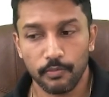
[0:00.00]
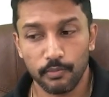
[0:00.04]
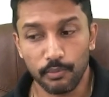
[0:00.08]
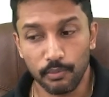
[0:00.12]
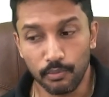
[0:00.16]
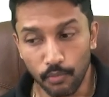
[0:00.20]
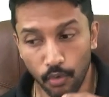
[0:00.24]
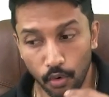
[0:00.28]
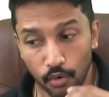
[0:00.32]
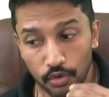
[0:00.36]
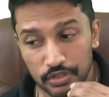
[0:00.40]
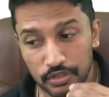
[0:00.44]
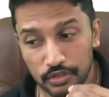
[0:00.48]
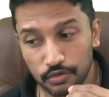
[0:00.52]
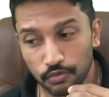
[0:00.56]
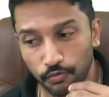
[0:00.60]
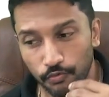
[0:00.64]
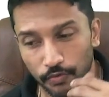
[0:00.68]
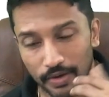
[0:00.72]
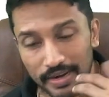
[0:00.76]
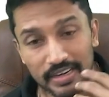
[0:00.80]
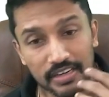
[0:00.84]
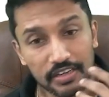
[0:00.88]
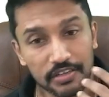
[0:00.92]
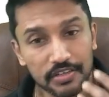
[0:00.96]
most
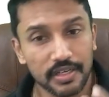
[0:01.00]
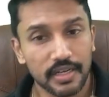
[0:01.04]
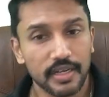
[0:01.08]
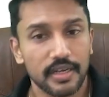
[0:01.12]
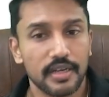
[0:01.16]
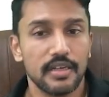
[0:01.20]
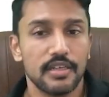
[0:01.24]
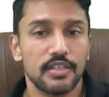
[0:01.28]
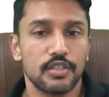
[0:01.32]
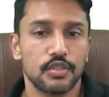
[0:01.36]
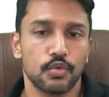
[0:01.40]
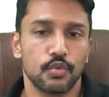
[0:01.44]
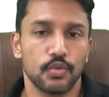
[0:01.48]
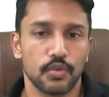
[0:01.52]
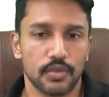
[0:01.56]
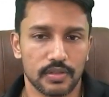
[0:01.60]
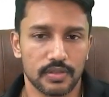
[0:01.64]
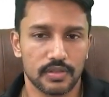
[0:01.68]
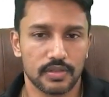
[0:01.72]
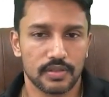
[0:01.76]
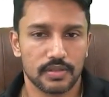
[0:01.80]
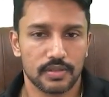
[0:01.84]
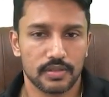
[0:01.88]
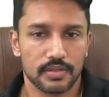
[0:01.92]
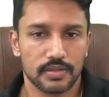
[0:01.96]
well-trained
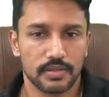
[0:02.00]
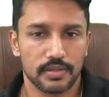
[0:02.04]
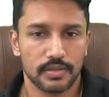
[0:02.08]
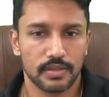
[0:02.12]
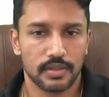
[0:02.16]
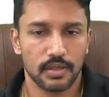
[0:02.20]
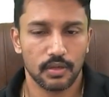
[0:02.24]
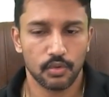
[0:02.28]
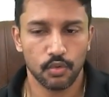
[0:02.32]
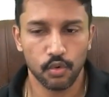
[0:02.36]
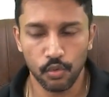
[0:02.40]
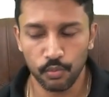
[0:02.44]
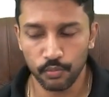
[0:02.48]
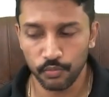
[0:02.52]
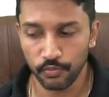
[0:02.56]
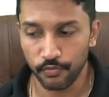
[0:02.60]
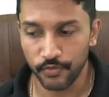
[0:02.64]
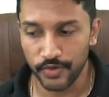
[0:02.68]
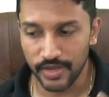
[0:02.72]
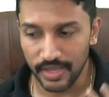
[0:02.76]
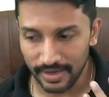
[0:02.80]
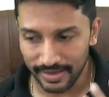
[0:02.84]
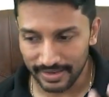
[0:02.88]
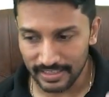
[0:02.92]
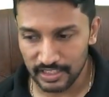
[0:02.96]
students whom
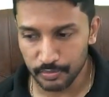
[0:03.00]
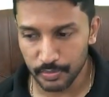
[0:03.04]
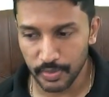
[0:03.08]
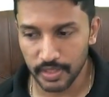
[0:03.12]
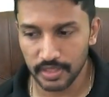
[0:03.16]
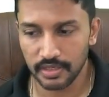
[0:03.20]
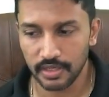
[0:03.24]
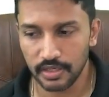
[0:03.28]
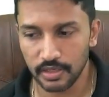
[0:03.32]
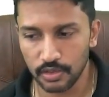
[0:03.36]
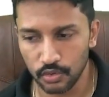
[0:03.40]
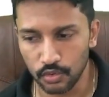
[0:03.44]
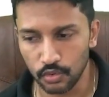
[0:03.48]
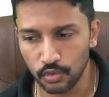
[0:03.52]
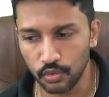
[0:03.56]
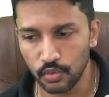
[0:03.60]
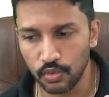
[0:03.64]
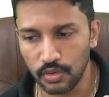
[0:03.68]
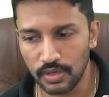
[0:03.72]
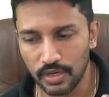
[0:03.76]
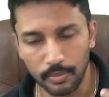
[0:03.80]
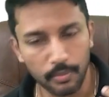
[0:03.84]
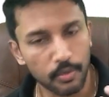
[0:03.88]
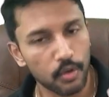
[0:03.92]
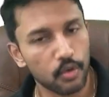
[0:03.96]
we are expecting
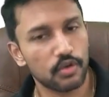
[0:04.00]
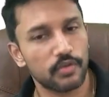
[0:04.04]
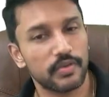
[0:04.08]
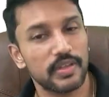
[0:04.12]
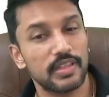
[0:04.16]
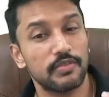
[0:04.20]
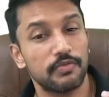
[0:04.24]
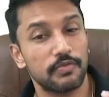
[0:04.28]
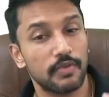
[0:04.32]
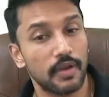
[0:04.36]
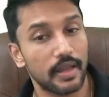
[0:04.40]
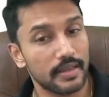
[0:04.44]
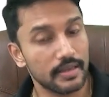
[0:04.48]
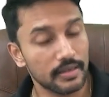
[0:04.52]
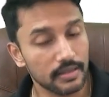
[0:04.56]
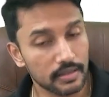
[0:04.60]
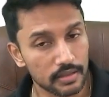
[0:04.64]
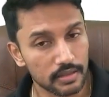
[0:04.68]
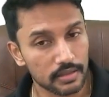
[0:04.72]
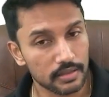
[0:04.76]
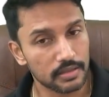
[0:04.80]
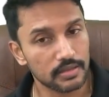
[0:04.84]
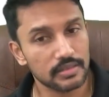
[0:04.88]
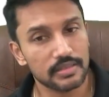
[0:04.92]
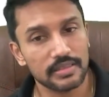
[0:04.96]
to come out with flying
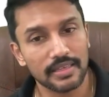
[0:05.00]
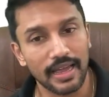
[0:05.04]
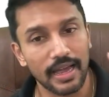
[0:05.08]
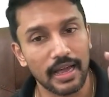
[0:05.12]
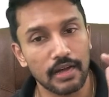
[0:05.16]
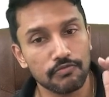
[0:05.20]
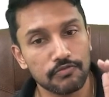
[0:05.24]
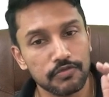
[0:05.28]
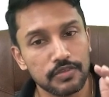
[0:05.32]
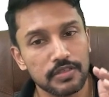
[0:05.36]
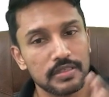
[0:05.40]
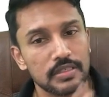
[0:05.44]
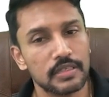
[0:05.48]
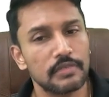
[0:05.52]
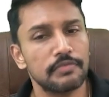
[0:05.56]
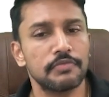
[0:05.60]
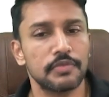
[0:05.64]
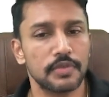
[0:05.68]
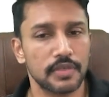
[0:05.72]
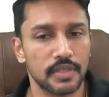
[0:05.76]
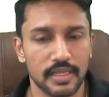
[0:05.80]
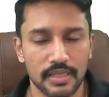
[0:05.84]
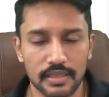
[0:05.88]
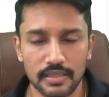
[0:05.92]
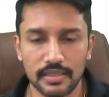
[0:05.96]
colors have
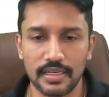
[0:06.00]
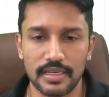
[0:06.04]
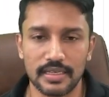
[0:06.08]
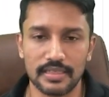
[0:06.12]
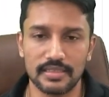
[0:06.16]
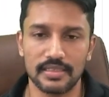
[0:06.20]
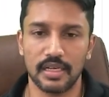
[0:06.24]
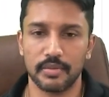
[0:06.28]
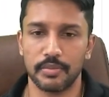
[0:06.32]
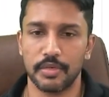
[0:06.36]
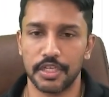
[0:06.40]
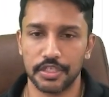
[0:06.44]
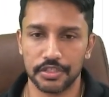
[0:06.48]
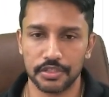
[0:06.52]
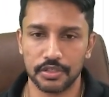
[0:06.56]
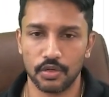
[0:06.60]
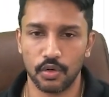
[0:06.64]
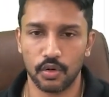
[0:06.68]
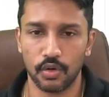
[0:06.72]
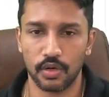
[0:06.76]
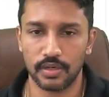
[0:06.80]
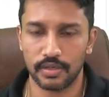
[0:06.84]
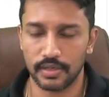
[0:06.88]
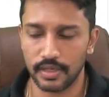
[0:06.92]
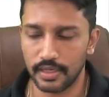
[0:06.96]
suffered in the examination
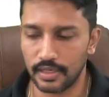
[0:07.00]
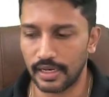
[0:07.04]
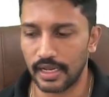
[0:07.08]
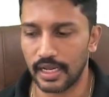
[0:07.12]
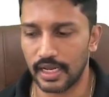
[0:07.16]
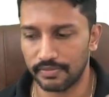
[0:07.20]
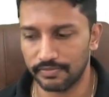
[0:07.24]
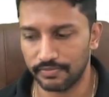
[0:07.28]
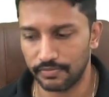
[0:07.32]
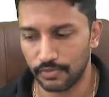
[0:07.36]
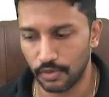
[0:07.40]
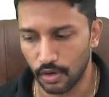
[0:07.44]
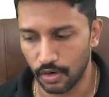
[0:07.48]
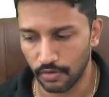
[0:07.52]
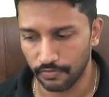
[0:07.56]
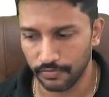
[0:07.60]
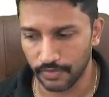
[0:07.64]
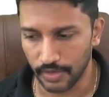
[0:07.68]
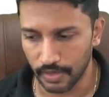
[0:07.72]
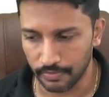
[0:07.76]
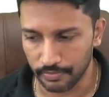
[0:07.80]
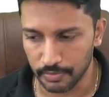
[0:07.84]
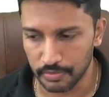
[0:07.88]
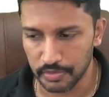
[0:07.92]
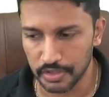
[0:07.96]
hall, right? I have a lot
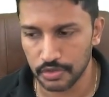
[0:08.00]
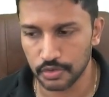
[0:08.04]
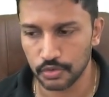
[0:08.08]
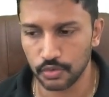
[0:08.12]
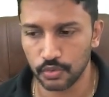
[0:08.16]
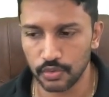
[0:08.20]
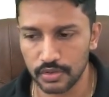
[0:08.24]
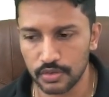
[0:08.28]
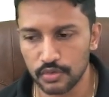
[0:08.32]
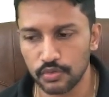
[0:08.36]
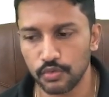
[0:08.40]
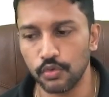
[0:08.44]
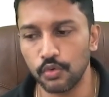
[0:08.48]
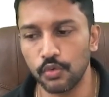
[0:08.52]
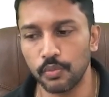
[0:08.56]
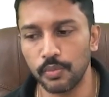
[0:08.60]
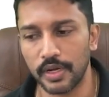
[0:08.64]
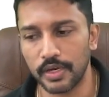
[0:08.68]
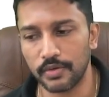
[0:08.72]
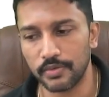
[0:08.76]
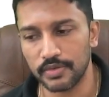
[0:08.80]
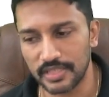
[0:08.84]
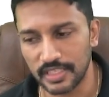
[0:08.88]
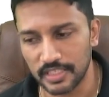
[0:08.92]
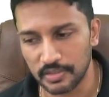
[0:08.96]
of FMG students whom
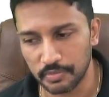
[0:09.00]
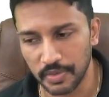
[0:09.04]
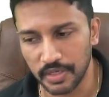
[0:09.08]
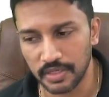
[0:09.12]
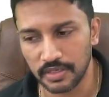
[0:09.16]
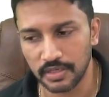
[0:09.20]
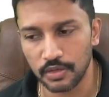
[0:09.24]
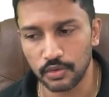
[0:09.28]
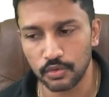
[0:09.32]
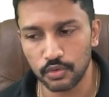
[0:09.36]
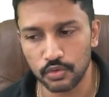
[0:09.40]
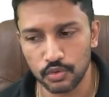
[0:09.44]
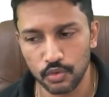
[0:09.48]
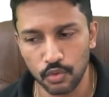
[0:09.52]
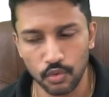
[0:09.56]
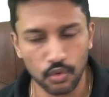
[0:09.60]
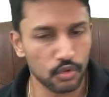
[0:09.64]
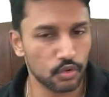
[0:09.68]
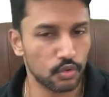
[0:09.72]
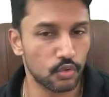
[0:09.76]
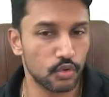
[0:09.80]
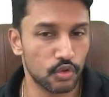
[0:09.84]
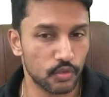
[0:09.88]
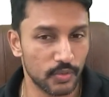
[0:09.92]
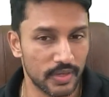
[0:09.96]
I was expecting to
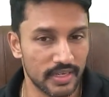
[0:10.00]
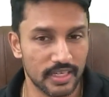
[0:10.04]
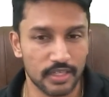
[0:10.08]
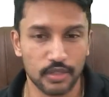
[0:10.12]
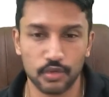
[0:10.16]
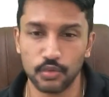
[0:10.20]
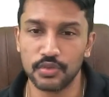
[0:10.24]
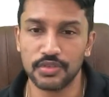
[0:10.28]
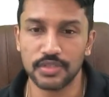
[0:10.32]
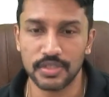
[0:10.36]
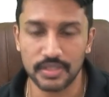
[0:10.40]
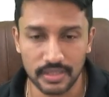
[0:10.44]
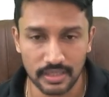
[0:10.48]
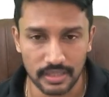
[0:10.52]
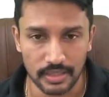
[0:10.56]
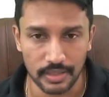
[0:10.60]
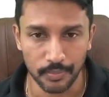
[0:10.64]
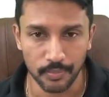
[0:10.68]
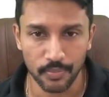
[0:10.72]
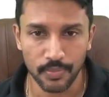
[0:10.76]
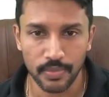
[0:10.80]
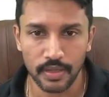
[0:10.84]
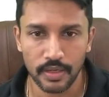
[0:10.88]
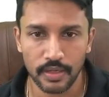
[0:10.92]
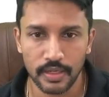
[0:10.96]
score to 20,
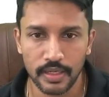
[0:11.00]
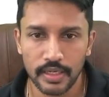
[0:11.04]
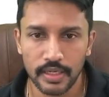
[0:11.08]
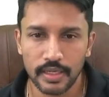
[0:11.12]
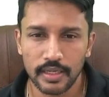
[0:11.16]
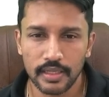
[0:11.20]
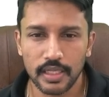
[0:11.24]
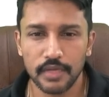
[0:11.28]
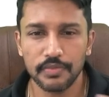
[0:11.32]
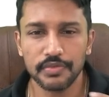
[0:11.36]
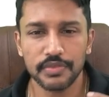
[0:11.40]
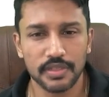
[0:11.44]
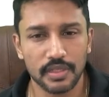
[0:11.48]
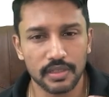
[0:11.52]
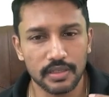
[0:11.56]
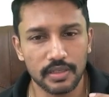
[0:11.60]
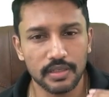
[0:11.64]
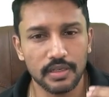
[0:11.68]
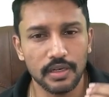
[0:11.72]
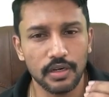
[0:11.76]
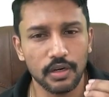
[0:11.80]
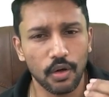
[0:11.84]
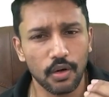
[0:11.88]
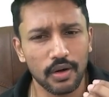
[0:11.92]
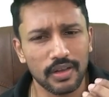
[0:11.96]
230. They've
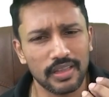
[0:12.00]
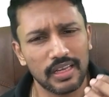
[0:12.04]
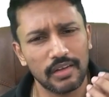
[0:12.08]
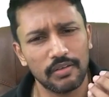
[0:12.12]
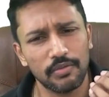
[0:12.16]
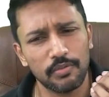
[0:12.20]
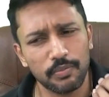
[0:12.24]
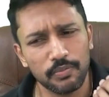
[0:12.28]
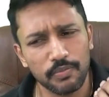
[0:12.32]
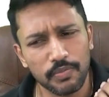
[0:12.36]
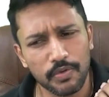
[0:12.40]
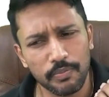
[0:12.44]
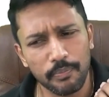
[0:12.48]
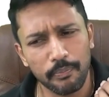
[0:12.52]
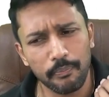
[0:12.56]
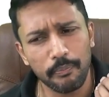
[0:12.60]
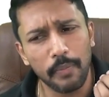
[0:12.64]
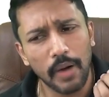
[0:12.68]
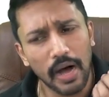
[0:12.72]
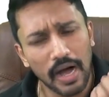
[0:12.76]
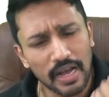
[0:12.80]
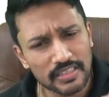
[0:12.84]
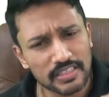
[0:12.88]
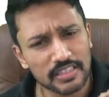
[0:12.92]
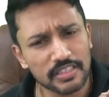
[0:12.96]
struggled or they have
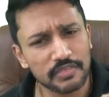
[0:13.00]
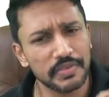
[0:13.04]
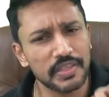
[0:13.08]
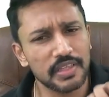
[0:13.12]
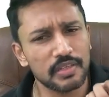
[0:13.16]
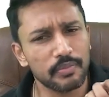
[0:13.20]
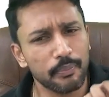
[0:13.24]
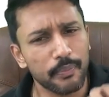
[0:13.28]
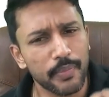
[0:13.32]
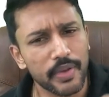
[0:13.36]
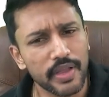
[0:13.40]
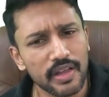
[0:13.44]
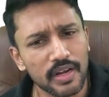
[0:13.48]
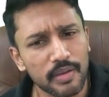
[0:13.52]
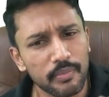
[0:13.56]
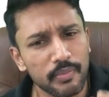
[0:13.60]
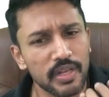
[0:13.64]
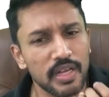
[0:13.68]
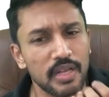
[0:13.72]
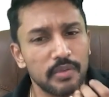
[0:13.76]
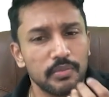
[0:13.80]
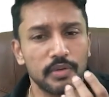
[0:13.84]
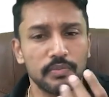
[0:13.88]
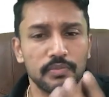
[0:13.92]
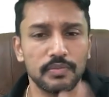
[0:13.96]
passed with bare
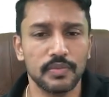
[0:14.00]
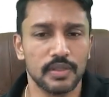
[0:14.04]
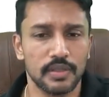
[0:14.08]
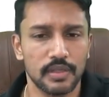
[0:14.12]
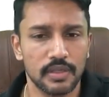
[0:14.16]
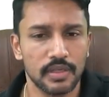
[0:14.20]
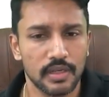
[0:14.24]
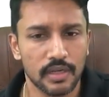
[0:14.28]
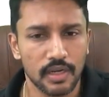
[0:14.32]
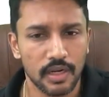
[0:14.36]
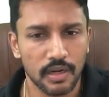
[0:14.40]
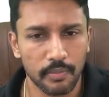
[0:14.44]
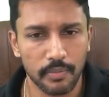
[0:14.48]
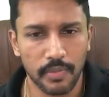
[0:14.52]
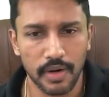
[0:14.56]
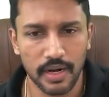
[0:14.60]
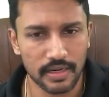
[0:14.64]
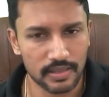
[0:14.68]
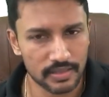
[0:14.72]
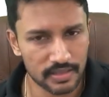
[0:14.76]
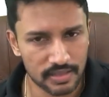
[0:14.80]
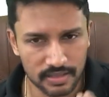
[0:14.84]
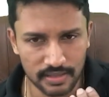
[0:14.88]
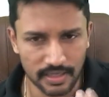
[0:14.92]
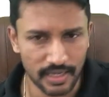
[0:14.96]
minimum
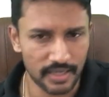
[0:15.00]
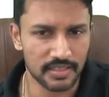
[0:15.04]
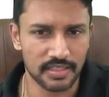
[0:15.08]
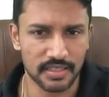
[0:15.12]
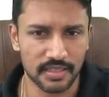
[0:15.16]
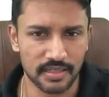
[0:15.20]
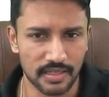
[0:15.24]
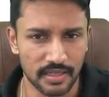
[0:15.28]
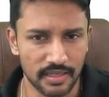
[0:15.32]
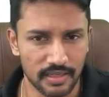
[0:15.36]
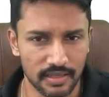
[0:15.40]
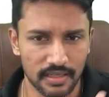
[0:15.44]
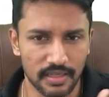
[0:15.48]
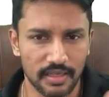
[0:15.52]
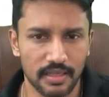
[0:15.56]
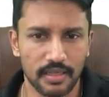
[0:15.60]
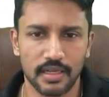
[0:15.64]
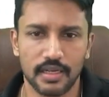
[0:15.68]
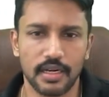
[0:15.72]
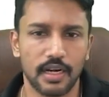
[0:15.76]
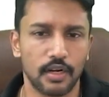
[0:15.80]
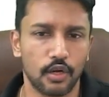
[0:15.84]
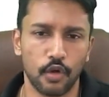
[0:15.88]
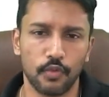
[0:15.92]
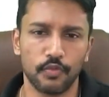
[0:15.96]
marks exceeding the
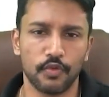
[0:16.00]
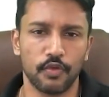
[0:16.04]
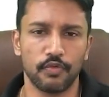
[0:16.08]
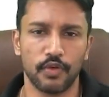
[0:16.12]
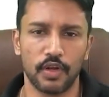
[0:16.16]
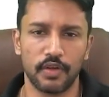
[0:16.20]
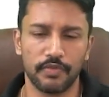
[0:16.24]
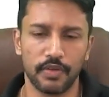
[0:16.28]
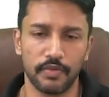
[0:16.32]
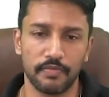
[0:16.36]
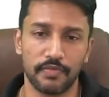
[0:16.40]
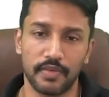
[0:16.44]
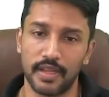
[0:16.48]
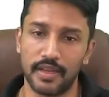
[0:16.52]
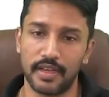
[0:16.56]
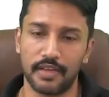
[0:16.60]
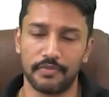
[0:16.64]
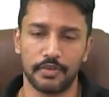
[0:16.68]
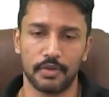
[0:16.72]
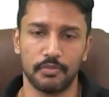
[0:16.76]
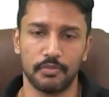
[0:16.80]
cutoff of 150 in